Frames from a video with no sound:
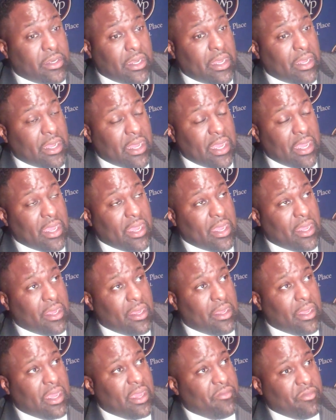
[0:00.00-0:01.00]
I,
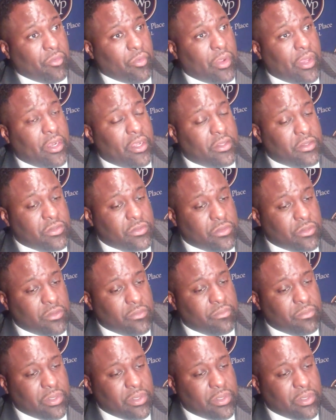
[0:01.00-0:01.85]
I, I haven't ran into them.